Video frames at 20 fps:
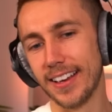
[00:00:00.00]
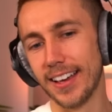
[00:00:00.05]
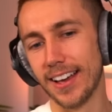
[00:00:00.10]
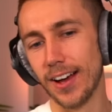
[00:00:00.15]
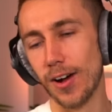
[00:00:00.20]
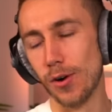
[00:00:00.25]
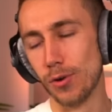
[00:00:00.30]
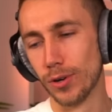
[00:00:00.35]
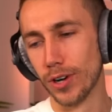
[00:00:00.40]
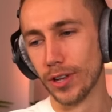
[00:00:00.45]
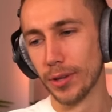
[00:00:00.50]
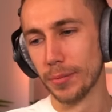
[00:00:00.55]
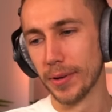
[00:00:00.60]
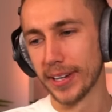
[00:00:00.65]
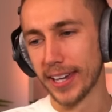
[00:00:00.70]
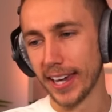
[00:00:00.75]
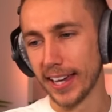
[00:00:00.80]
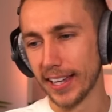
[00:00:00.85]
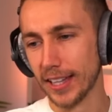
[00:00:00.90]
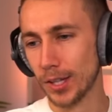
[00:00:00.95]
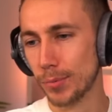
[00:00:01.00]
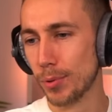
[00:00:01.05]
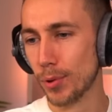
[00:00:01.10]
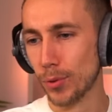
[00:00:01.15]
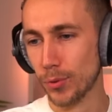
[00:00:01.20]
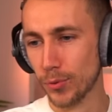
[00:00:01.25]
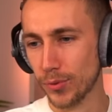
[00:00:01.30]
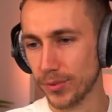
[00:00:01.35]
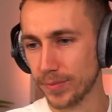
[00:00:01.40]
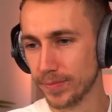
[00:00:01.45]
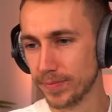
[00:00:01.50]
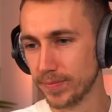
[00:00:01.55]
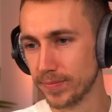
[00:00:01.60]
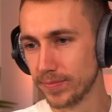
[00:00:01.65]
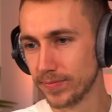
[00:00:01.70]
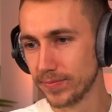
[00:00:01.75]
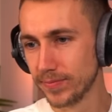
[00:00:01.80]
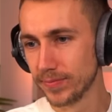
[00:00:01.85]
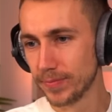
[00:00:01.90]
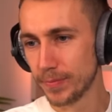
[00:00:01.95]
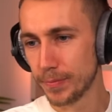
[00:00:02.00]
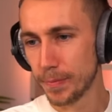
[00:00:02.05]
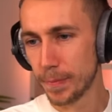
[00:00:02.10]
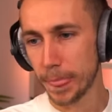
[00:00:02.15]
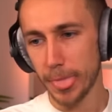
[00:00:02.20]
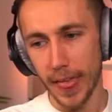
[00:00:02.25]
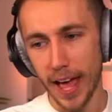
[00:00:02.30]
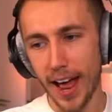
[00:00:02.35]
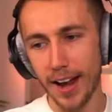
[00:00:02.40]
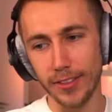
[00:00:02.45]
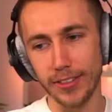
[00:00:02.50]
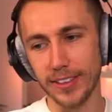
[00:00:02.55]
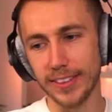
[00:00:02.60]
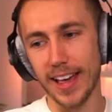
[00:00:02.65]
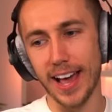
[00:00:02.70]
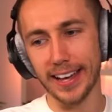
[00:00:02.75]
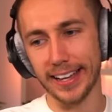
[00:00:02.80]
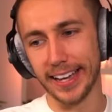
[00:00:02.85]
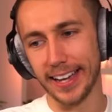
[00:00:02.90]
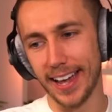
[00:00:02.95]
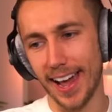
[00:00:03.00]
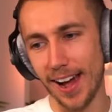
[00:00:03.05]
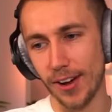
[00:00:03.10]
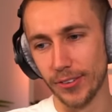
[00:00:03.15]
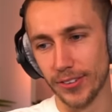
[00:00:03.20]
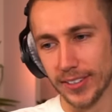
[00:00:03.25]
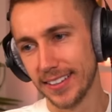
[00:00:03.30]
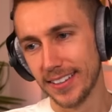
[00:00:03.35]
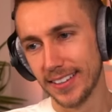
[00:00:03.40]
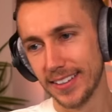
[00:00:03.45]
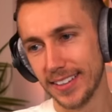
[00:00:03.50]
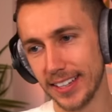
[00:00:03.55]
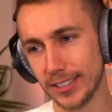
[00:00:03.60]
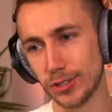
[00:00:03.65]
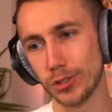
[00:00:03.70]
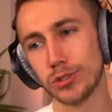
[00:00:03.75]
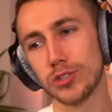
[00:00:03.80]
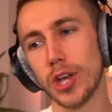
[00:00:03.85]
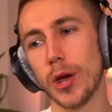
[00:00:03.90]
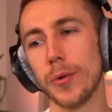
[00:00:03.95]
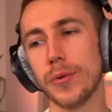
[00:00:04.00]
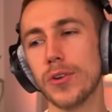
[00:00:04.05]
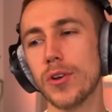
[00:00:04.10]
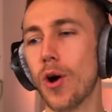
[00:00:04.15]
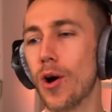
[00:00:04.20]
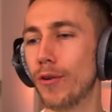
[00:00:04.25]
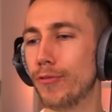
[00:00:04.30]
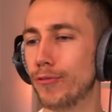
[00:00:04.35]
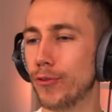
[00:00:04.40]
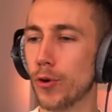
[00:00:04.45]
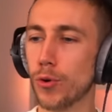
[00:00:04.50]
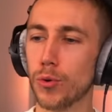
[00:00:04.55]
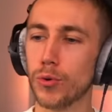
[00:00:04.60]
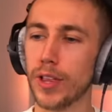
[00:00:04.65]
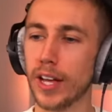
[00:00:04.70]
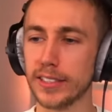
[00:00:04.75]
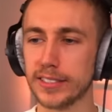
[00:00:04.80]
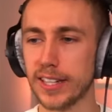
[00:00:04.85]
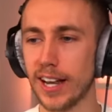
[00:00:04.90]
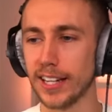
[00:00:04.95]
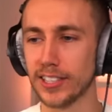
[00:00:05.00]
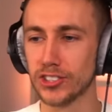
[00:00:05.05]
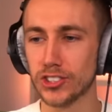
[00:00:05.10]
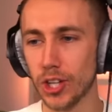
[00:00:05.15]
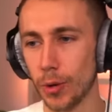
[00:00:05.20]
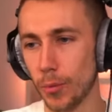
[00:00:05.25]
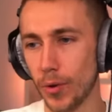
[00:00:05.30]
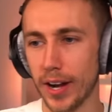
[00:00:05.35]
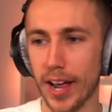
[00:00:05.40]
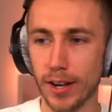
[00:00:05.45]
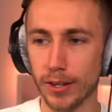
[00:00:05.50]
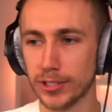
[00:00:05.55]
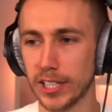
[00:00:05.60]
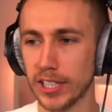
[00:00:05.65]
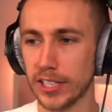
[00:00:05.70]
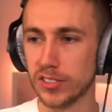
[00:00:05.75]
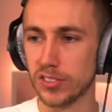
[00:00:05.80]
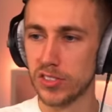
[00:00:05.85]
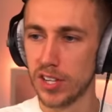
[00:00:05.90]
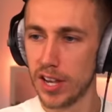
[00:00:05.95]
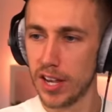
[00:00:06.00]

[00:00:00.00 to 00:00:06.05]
all of them are kicking the ball. I don't think that can count. It's also not a fall. That's like someone else has